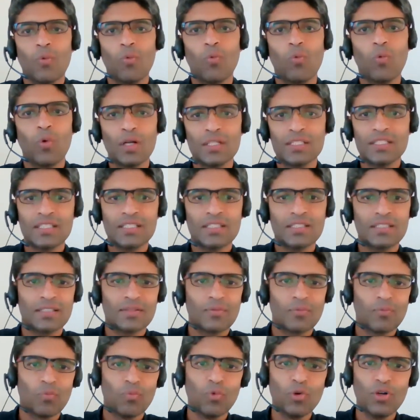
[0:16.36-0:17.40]
what's
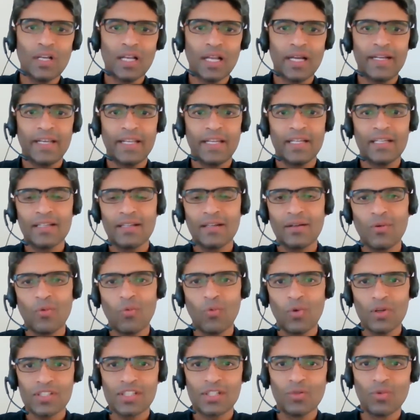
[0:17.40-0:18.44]
moonlighting,
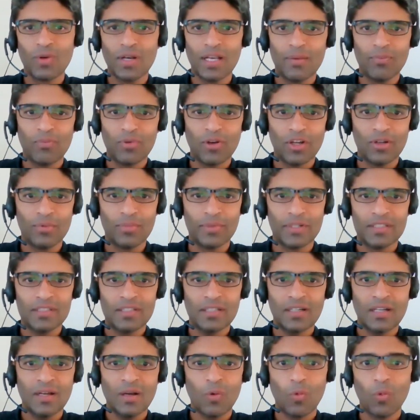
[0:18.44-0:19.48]
what's dual employment,
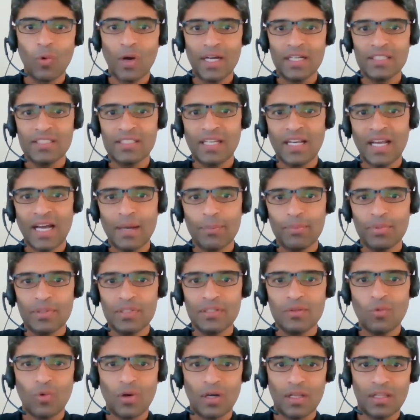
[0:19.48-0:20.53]
why does it
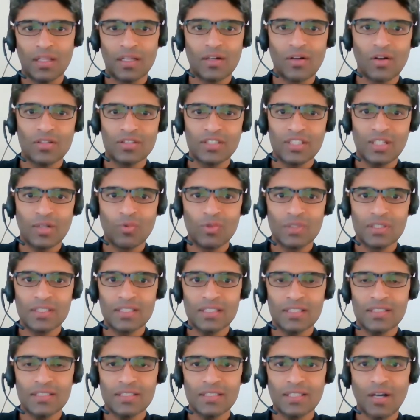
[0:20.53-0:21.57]
happen, what are the
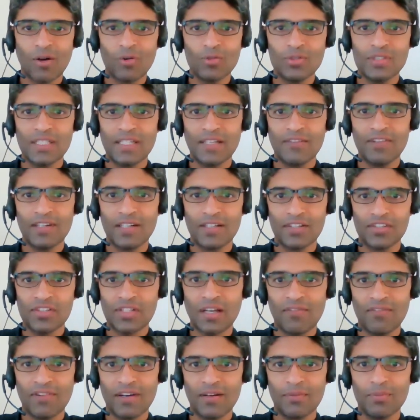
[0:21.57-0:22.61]
consequences, how is it even
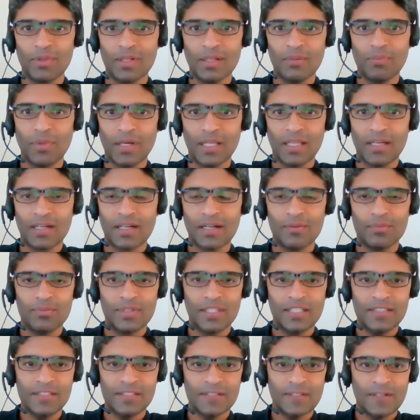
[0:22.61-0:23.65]
discoverable by the
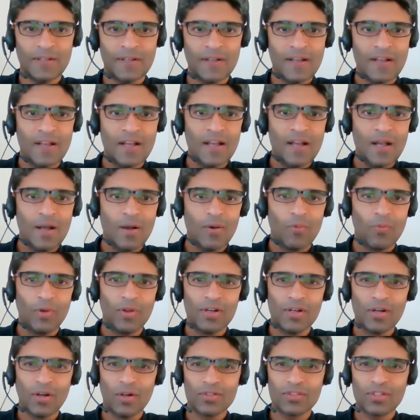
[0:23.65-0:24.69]
companies.
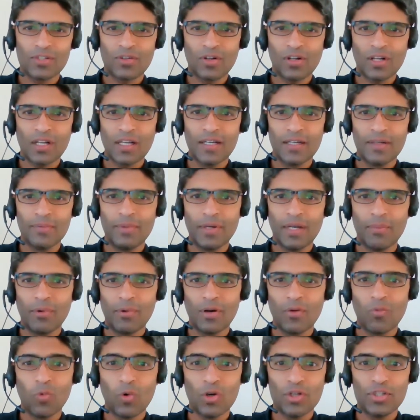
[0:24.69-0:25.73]
We'll also talk a little bit
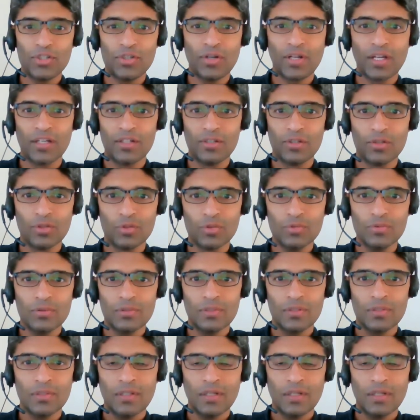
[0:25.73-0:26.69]
about what you can do